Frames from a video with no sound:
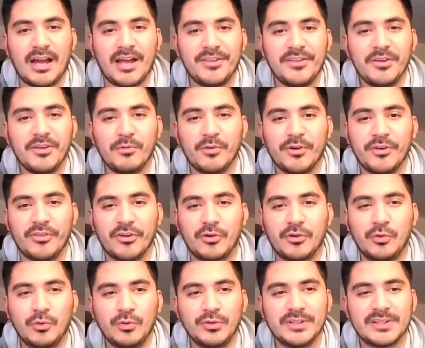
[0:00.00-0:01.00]
I think one of
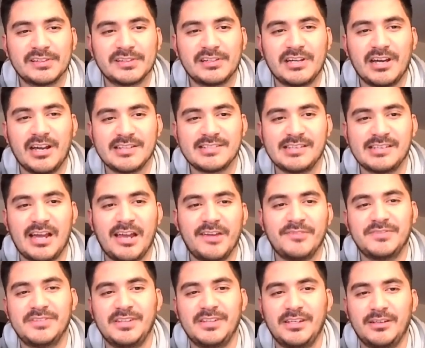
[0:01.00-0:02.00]
the coolest cuts
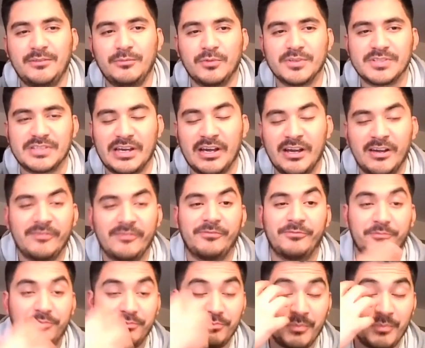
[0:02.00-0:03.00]
I've seen was
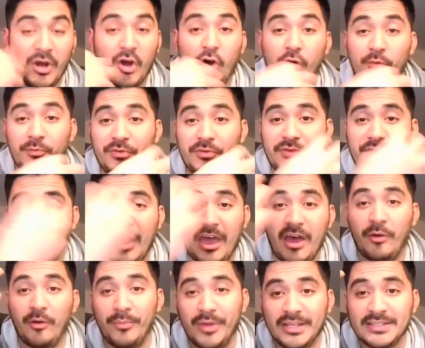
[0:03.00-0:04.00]
of Mahomes'
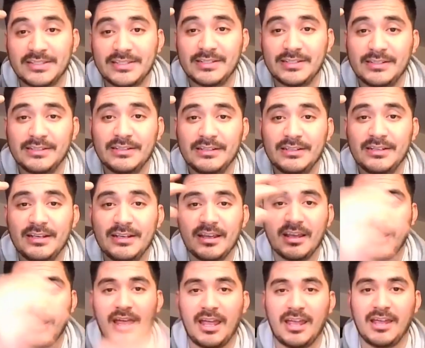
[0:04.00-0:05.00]
helmet,
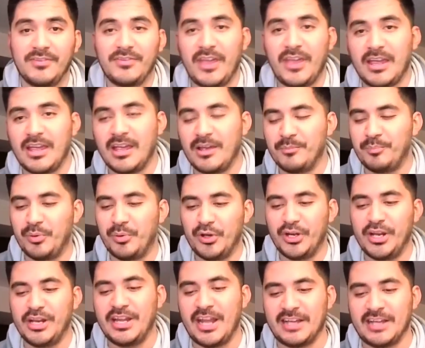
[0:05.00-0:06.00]
and they
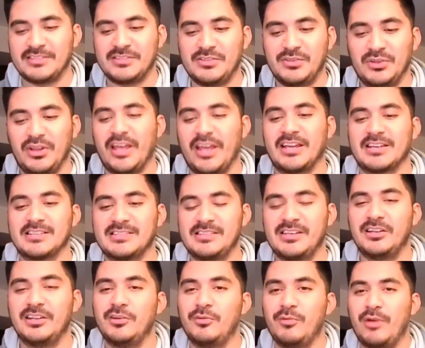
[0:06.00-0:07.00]
put it next to like a
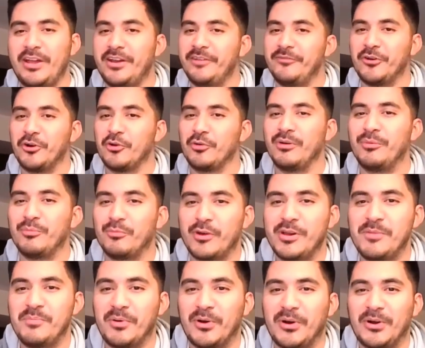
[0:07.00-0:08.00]
silhouette of a Grim
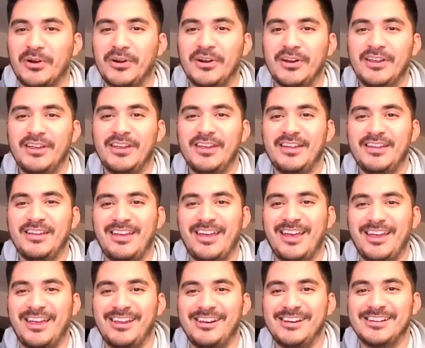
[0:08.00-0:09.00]
Reaper,
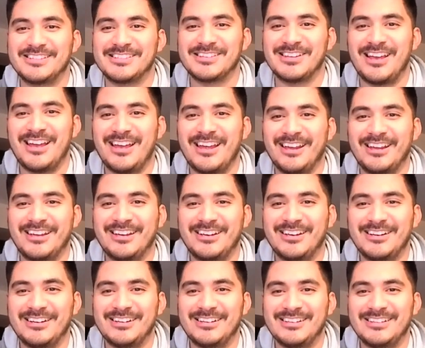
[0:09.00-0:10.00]
and it's like
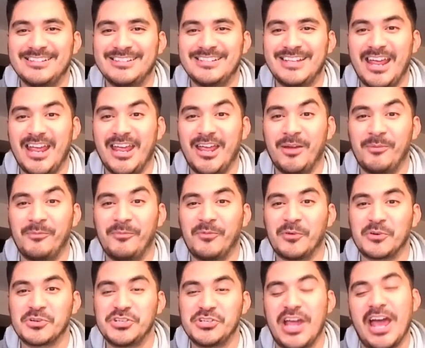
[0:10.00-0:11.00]
yeah damn
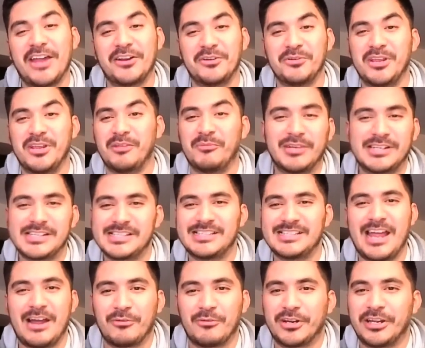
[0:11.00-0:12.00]
foreshadowing
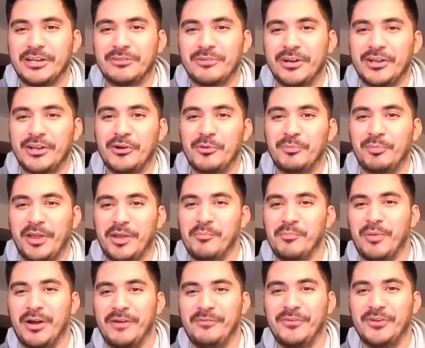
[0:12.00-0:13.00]
because now we're getting ready to go play
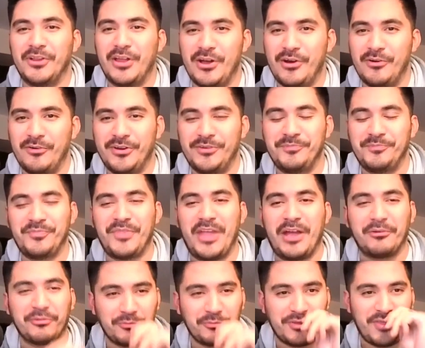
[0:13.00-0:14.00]
buffalo and
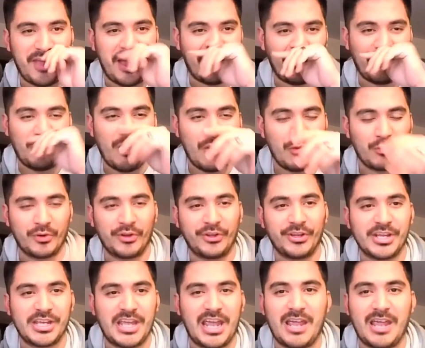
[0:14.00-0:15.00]
that was when that quote
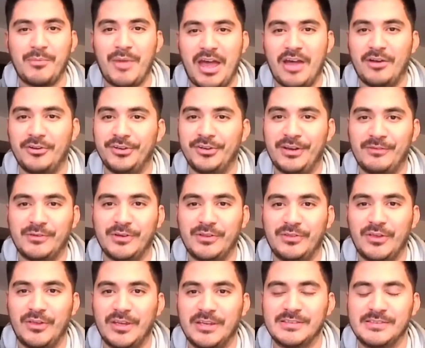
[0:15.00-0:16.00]
really came out and
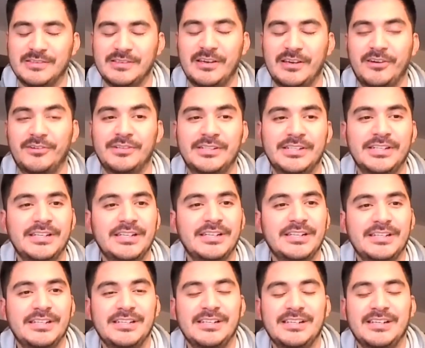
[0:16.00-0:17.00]
everything so
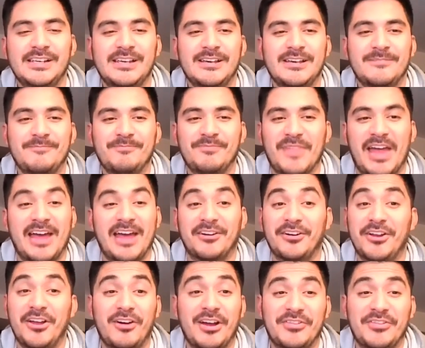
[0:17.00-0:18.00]
yeah yeah i
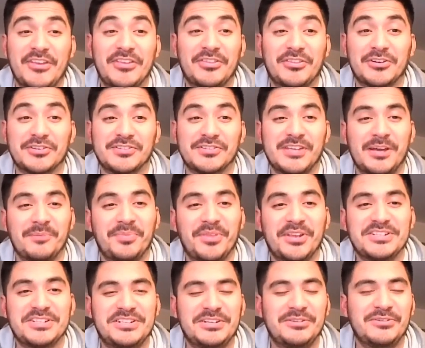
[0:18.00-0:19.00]
don't know i think there's
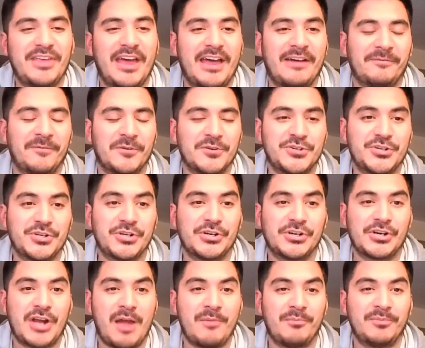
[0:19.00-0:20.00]
something to that for
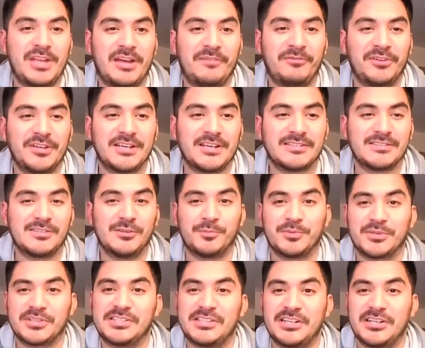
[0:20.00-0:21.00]
sure i'm definitely a
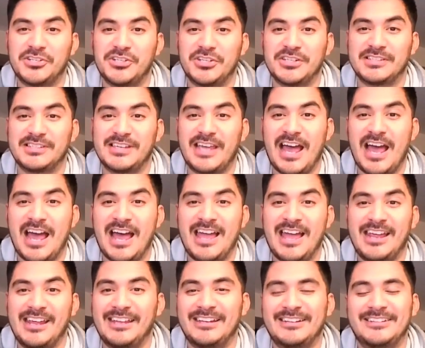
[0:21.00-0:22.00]
superstitious
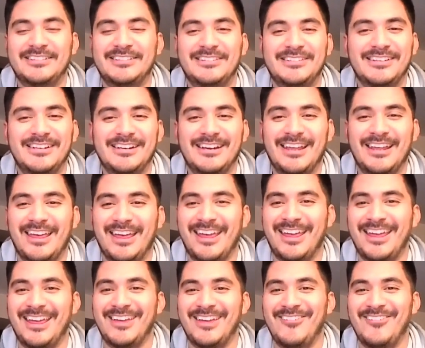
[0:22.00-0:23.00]
guy and
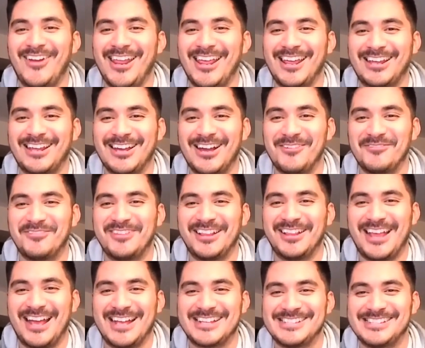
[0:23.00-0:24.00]
yeah when it comes
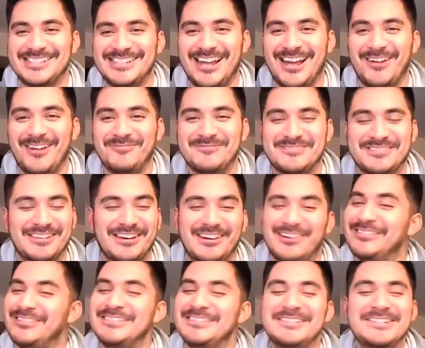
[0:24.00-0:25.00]
to that stuff
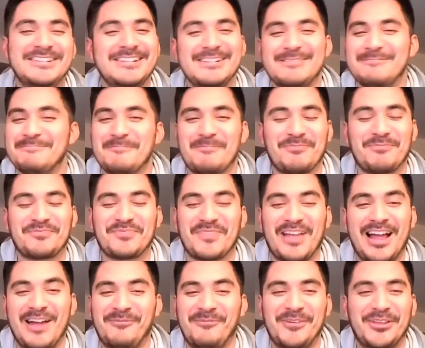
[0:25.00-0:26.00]
so
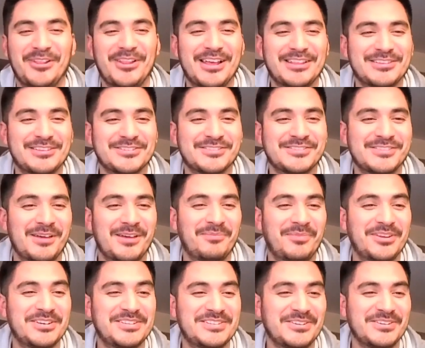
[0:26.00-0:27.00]
i feel like there's
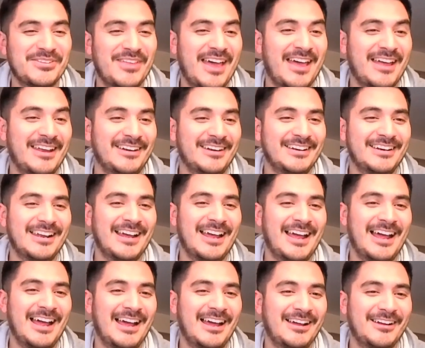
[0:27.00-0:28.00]
something to that
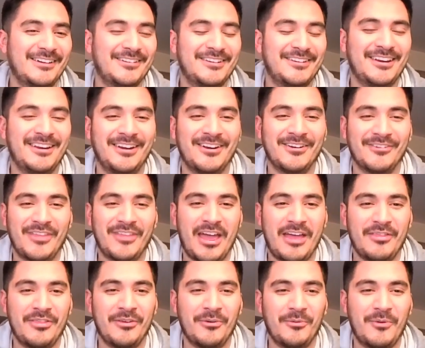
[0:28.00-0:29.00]
uh you know
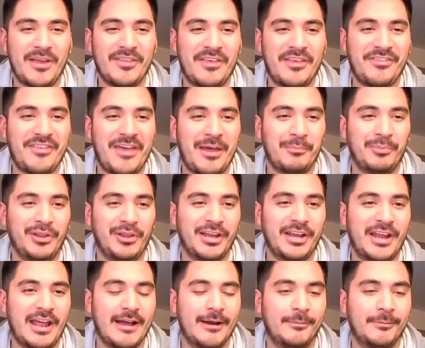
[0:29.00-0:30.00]
that the way that that
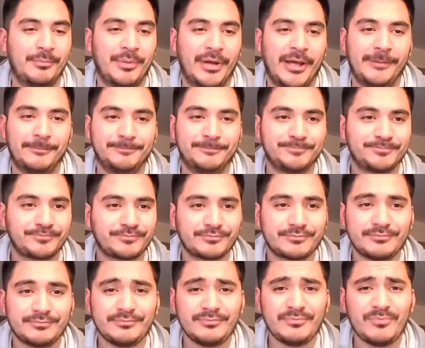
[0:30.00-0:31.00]
played out but
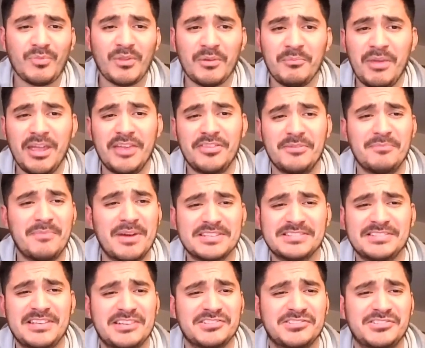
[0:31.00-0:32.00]
man the
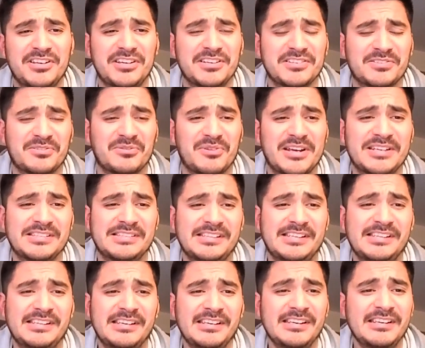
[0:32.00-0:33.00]
mustache thing is
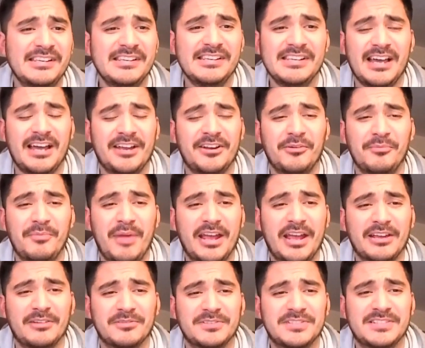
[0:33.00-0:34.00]
crazy i know
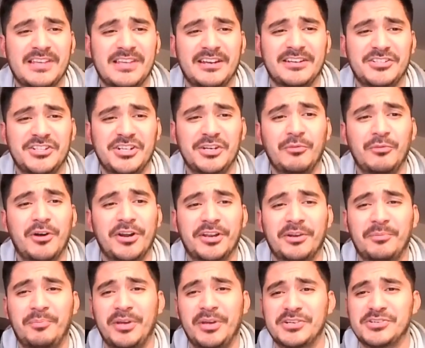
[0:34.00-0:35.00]
megan said she
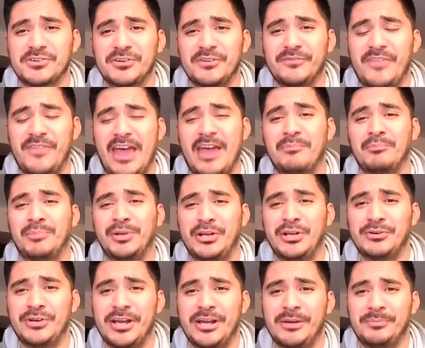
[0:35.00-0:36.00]
wanted a picture of that
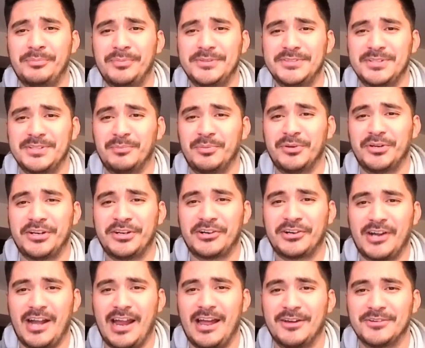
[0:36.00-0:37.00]
blown up to put in
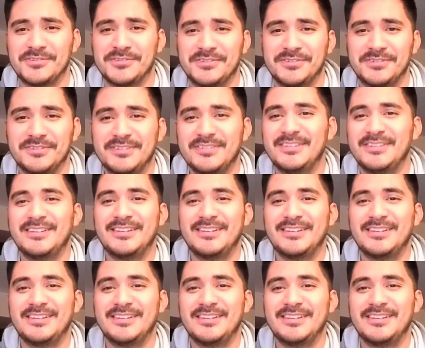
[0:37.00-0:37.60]
our house